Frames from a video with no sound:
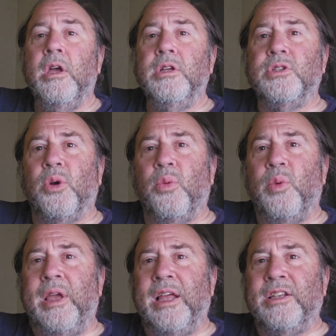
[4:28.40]
So
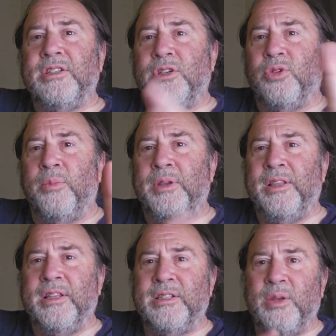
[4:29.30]
we can't just say Trump did
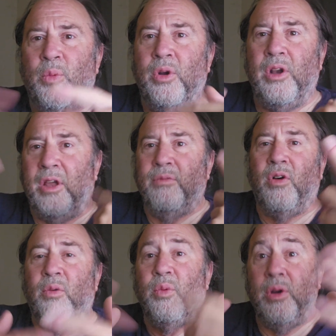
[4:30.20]
this and we're not
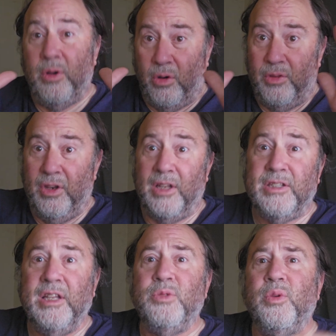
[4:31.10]
involved. We are the United
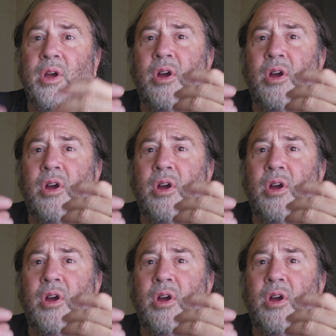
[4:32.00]
States.